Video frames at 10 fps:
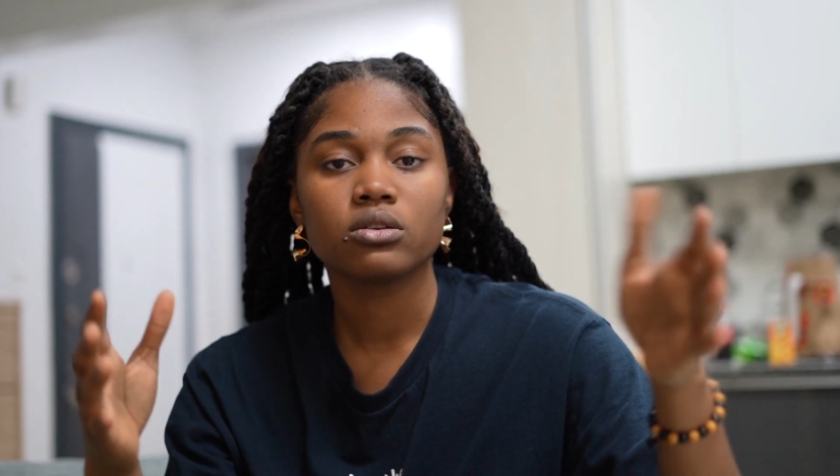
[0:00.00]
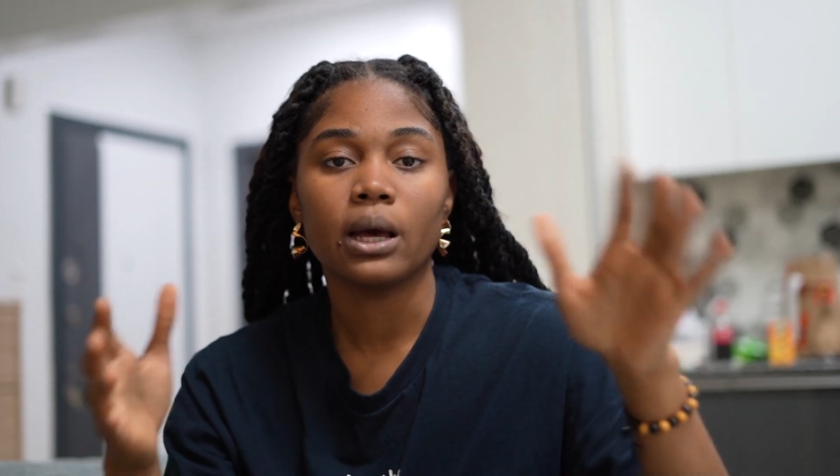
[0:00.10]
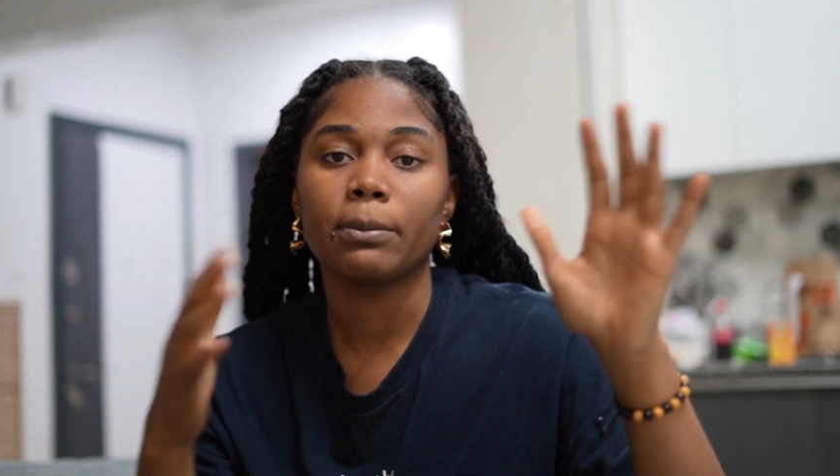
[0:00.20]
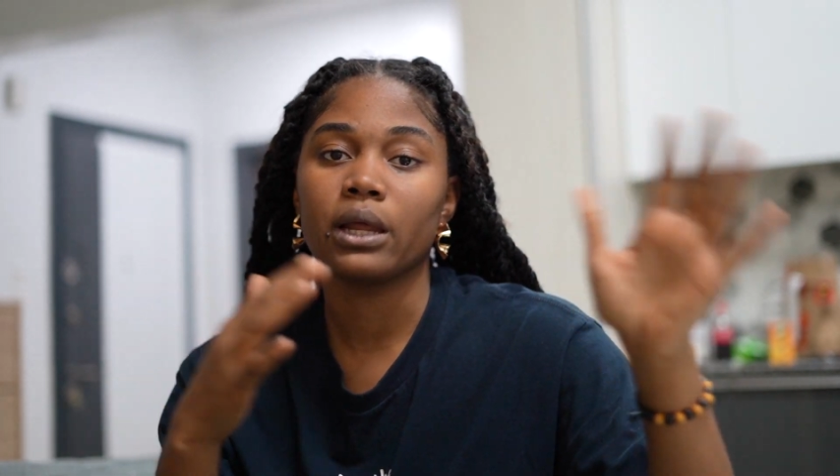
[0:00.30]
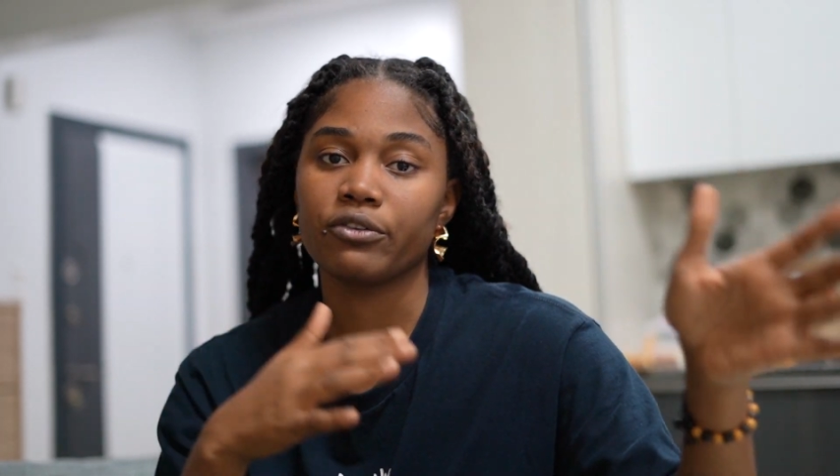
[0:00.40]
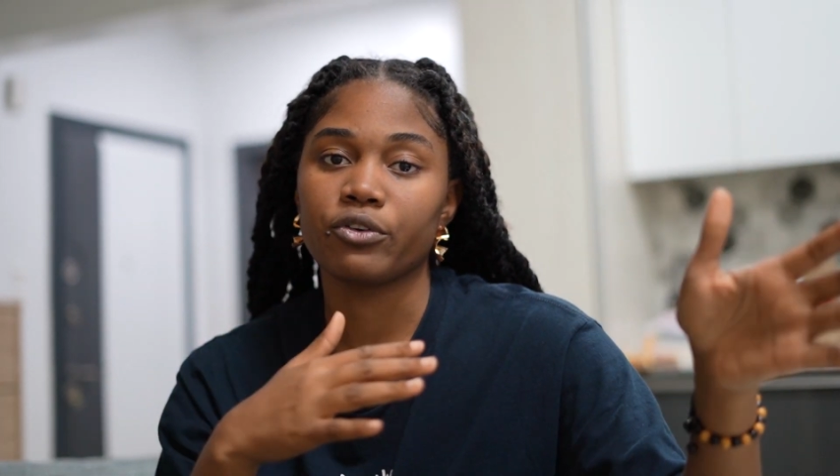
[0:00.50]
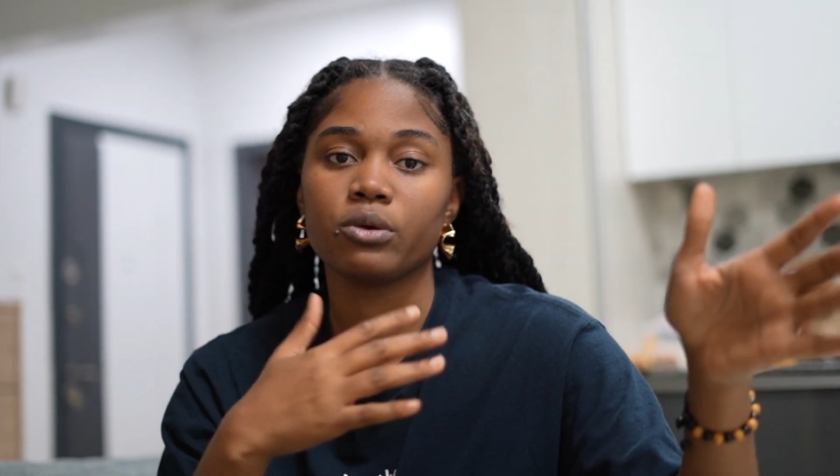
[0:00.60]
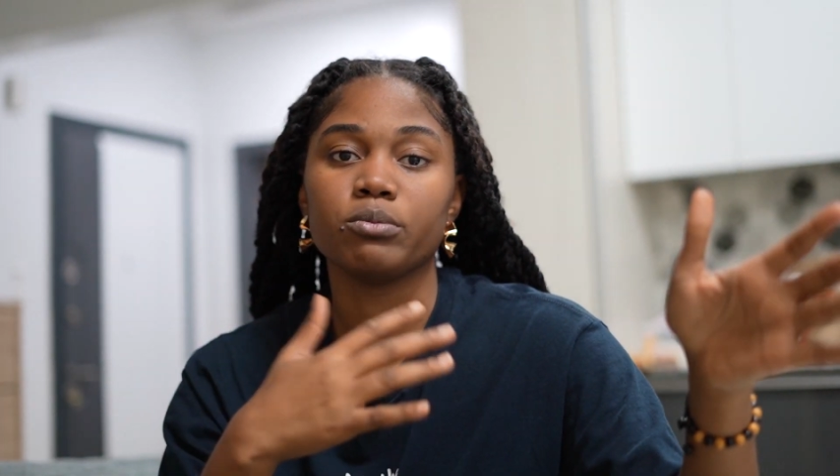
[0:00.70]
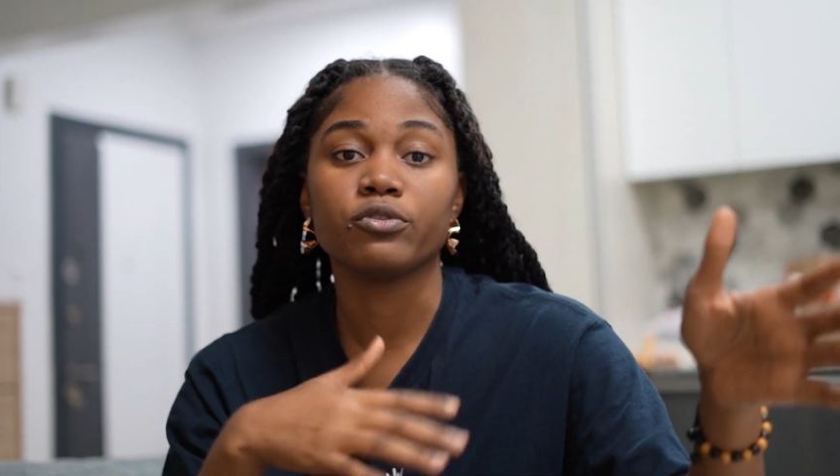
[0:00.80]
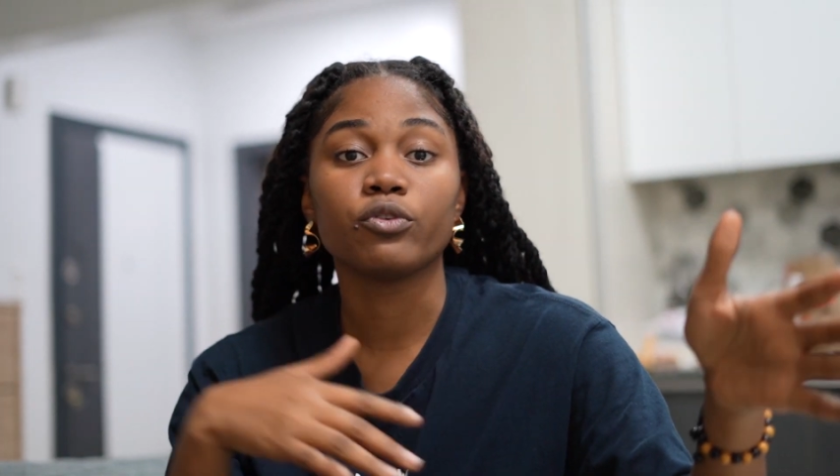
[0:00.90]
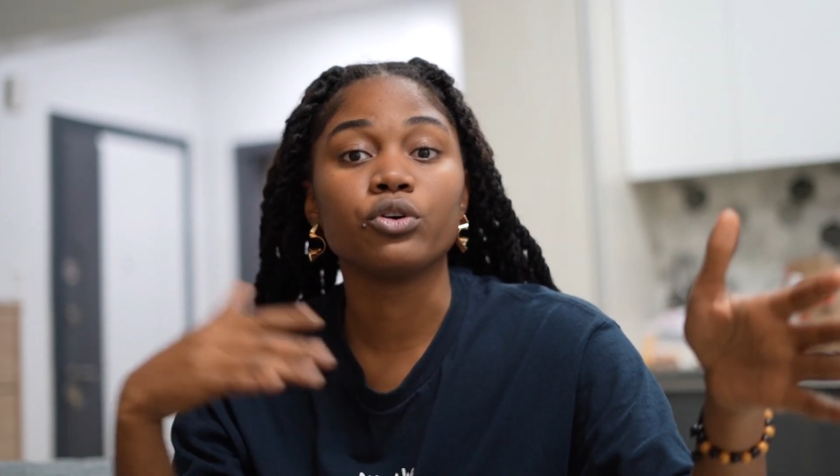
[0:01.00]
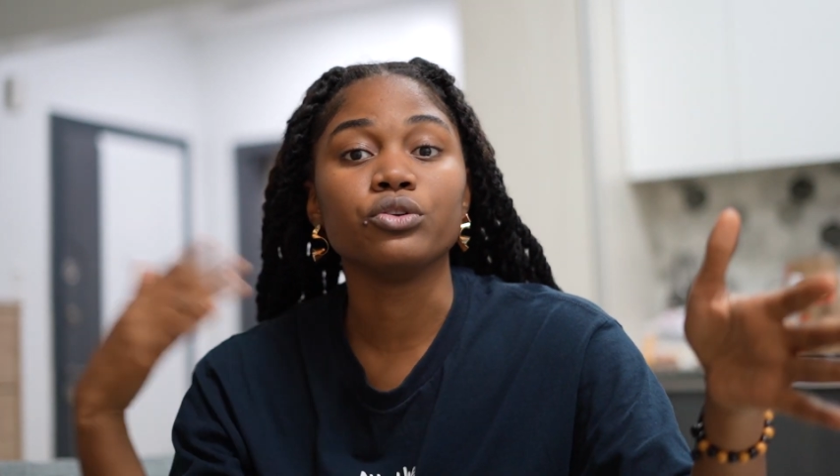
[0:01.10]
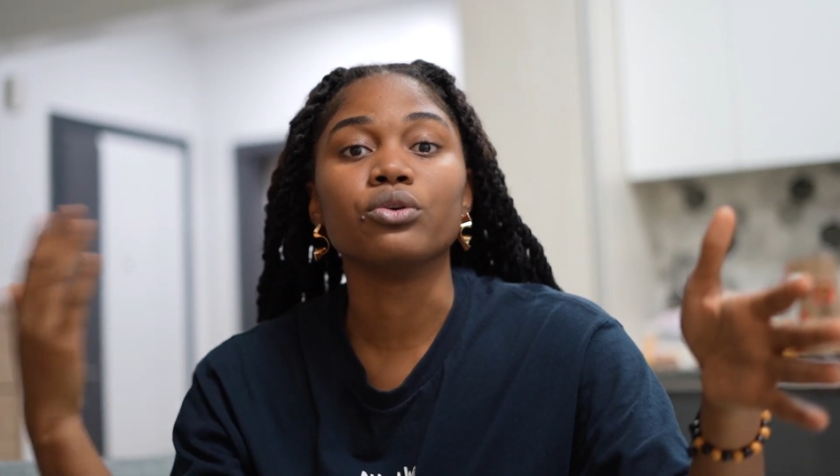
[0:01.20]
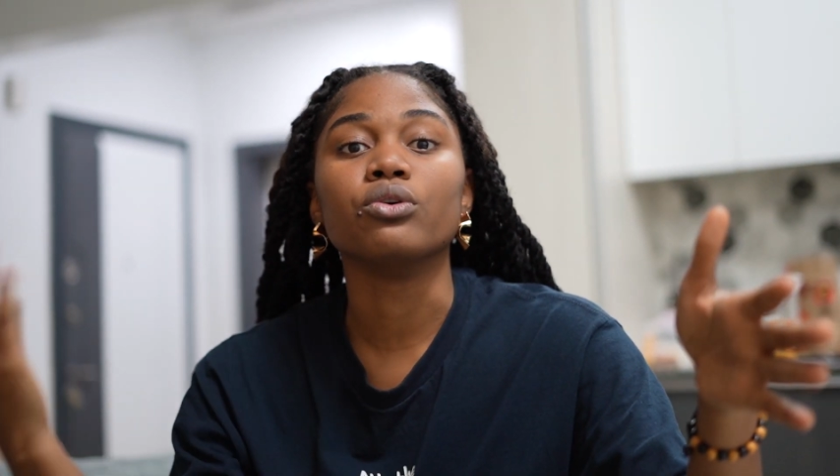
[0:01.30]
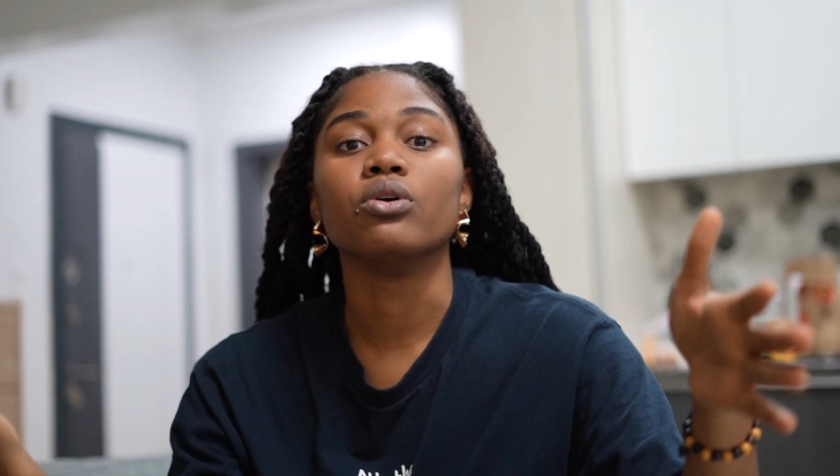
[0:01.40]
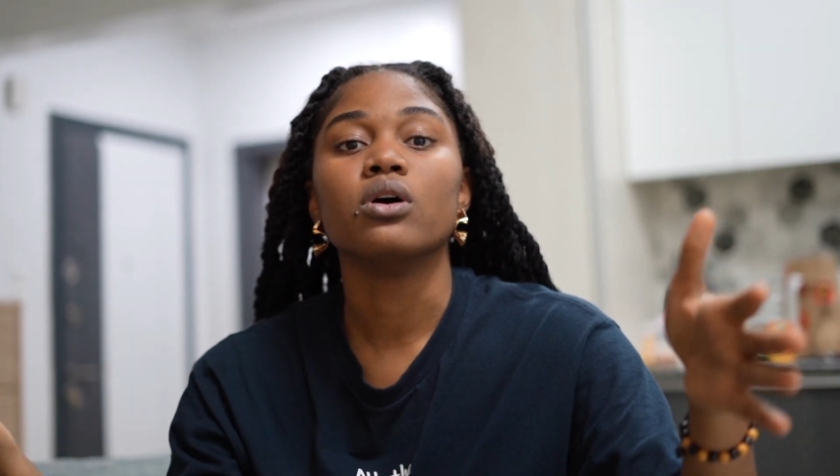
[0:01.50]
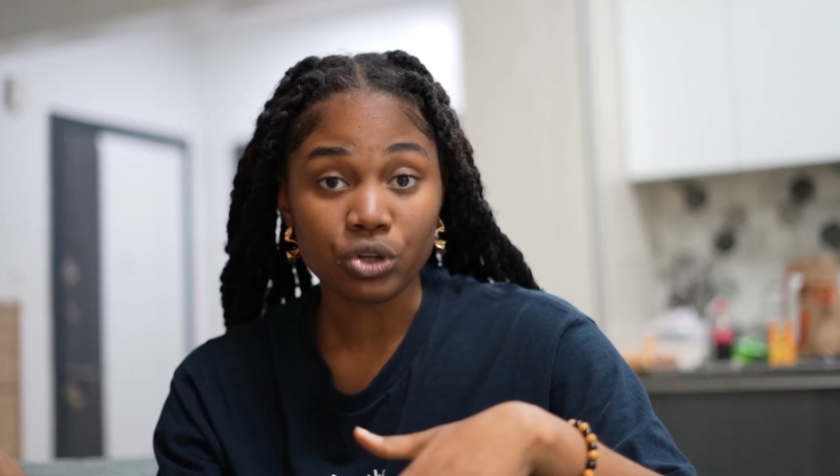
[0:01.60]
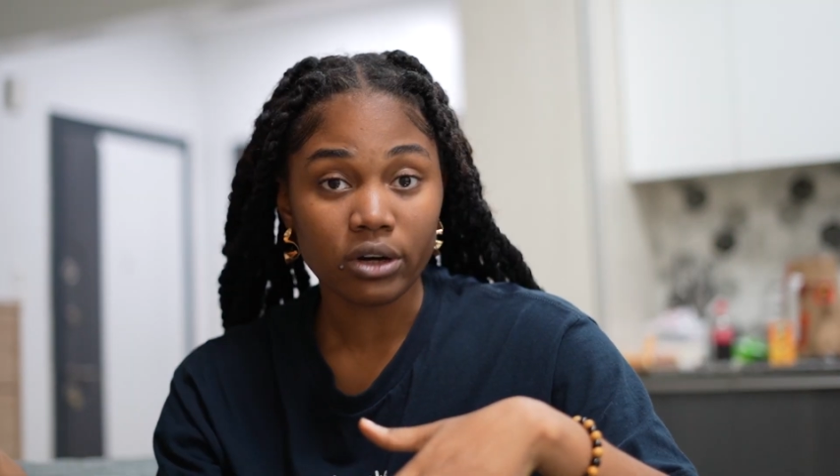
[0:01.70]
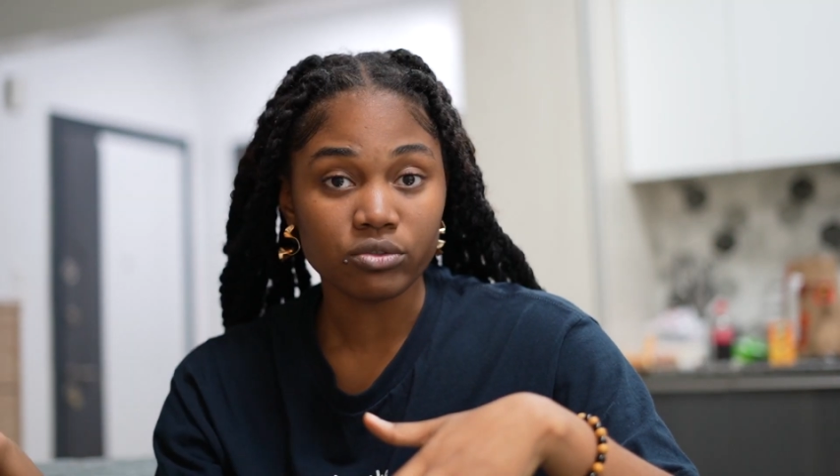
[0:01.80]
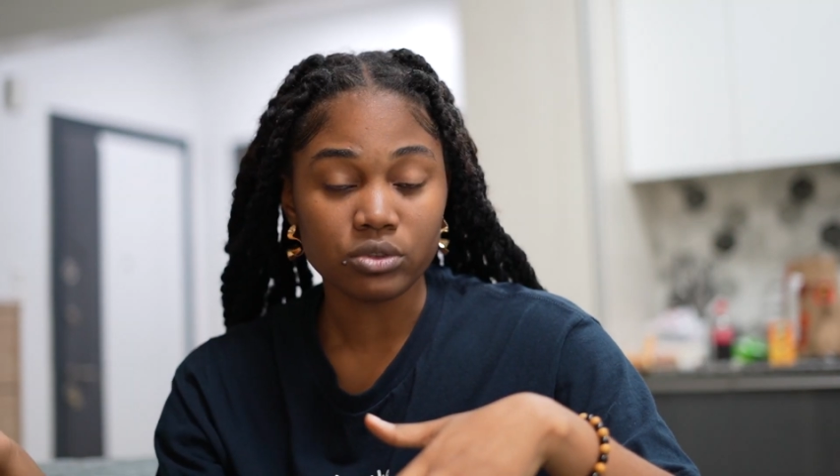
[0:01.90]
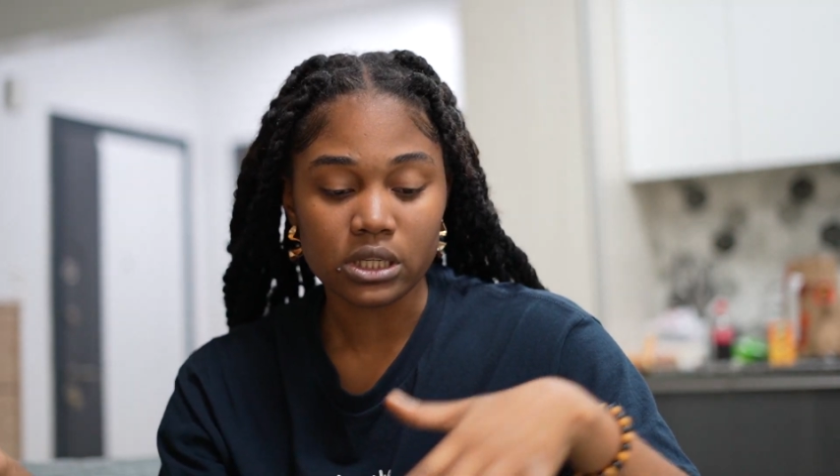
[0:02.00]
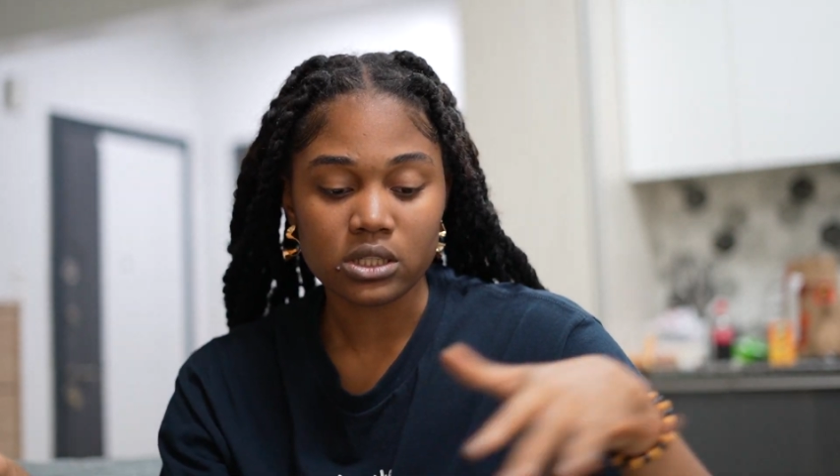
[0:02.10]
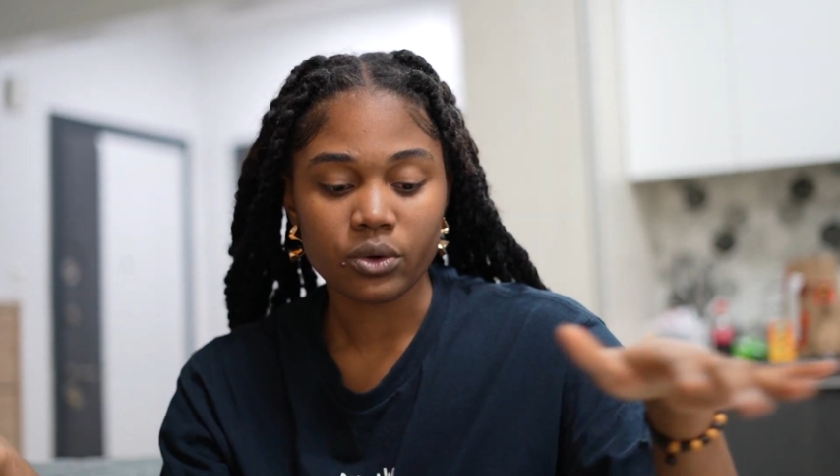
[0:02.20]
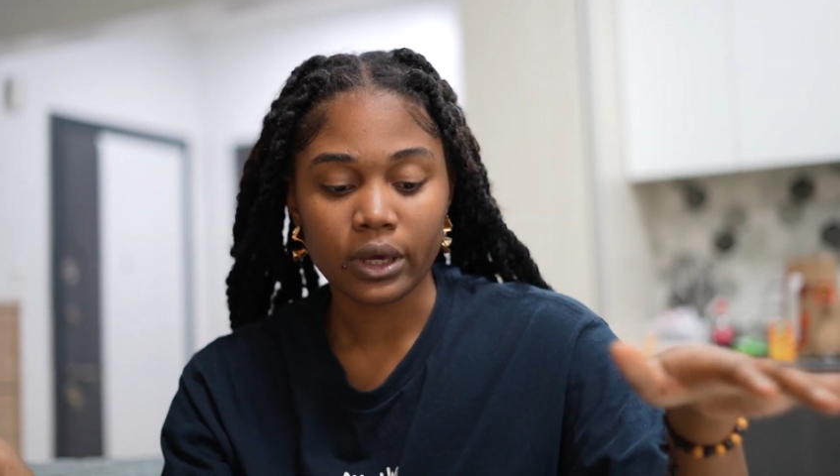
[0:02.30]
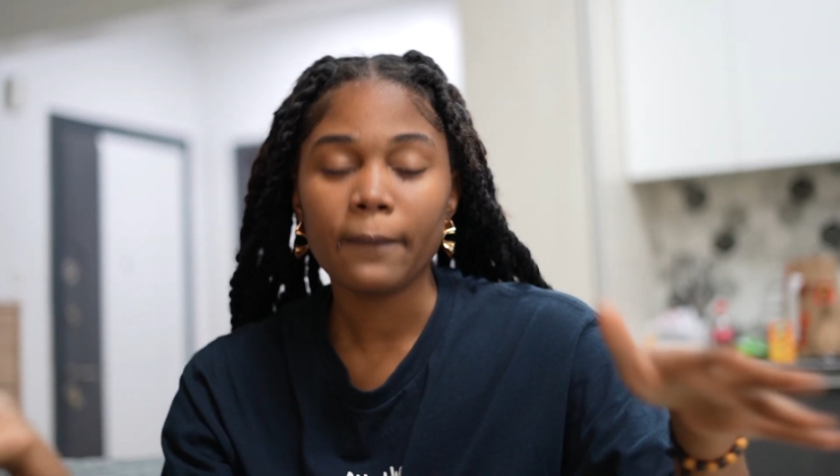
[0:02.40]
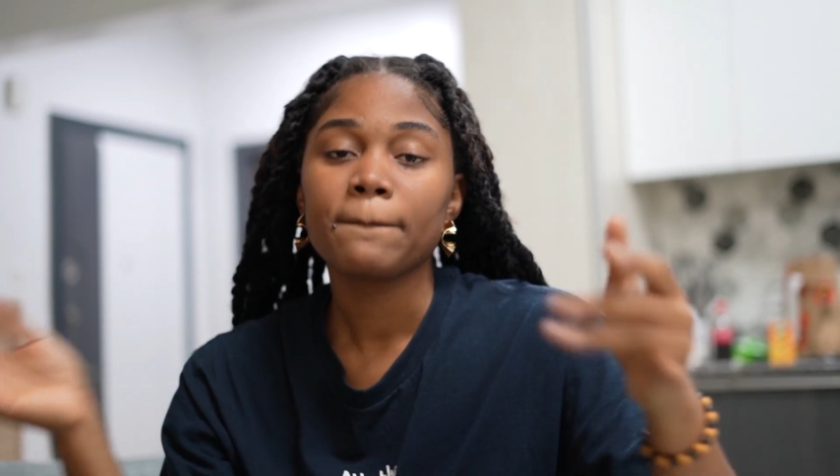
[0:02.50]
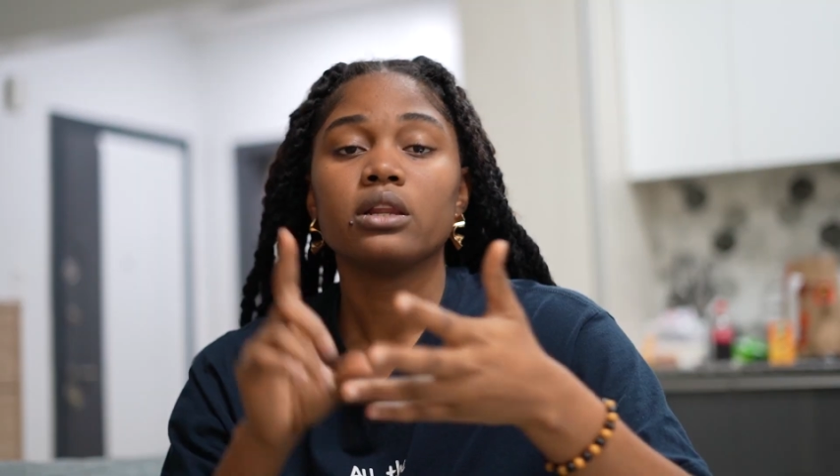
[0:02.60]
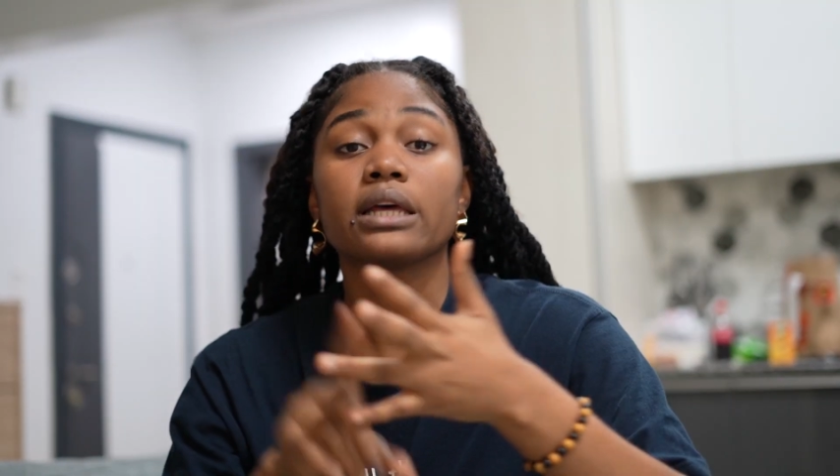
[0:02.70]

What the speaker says: Apply for it before your travel date, okay?